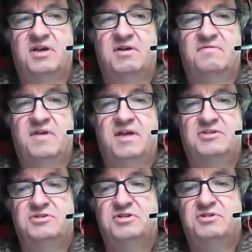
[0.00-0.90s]
of
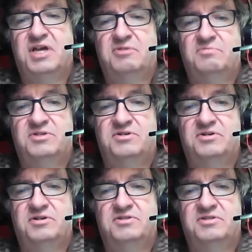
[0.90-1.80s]
engineered
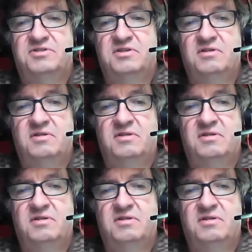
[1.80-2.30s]
nanomaterials